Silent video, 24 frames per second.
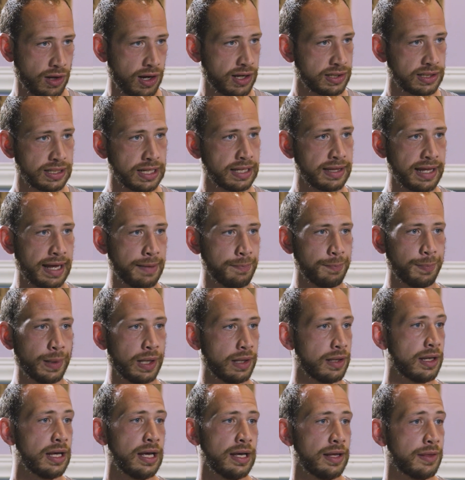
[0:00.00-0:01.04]
for exhausting
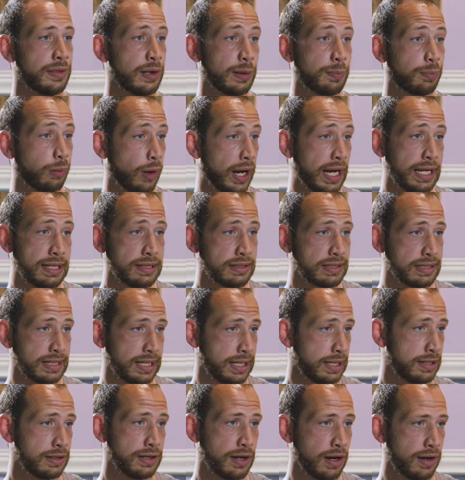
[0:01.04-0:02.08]
them, but their
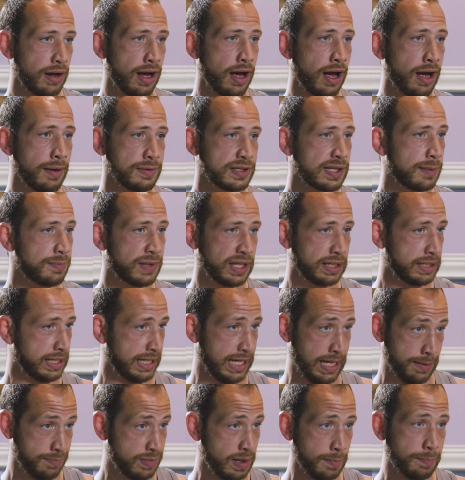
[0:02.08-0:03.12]
brains need
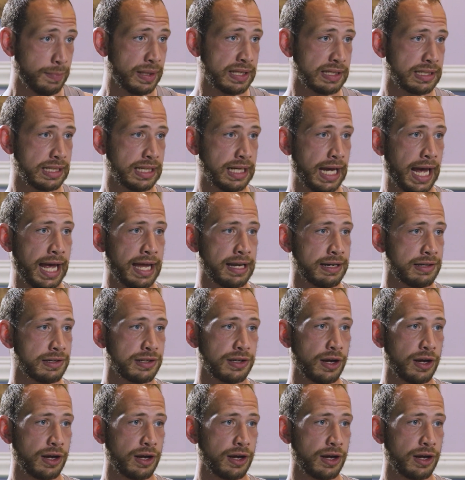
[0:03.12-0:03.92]
something to keep them busy.